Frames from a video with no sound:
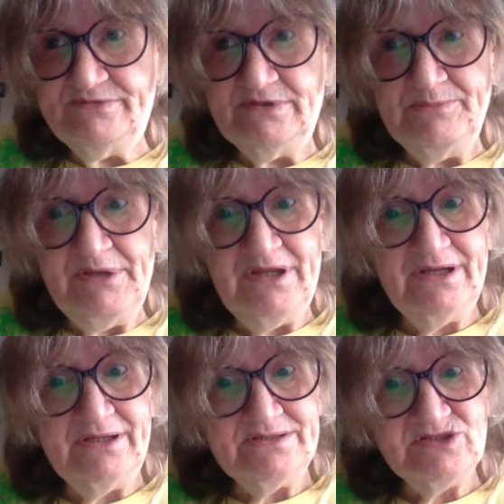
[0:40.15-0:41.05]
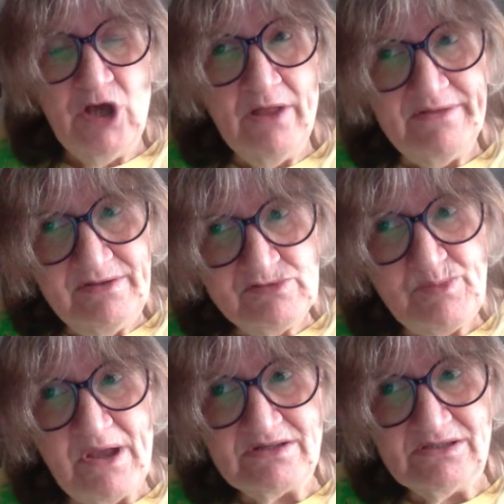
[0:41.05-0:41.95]
I mean, I saw that he was
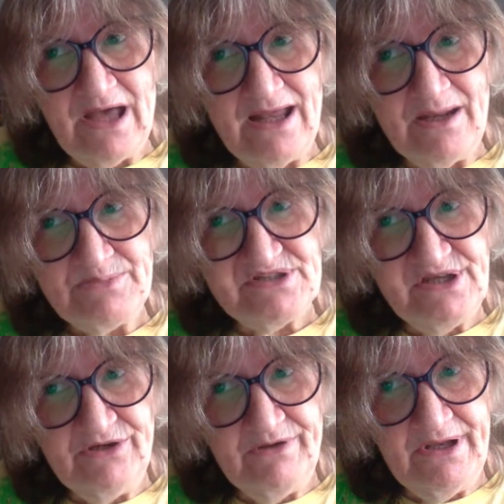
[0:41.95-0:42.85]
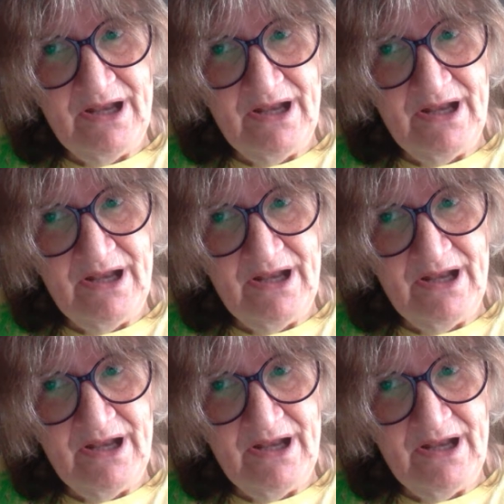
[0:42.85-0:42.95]
about to light up a cigarette,